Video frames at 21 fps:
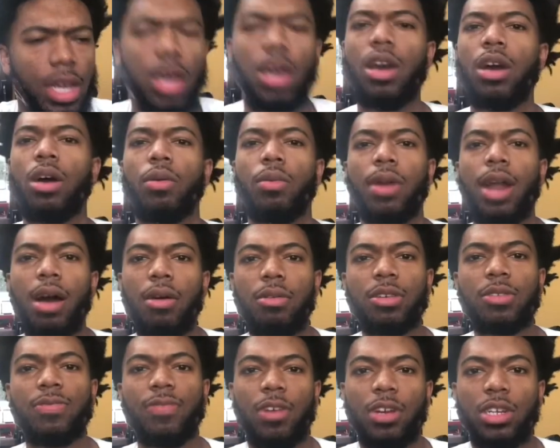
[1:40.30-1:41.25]
When I
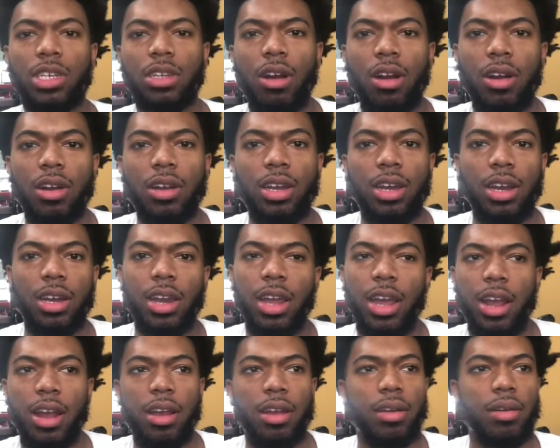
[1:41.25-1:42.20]
was first starting cutting
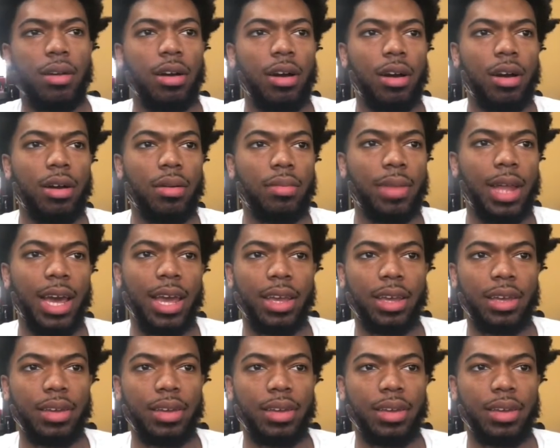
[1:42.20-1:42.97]
hair, like,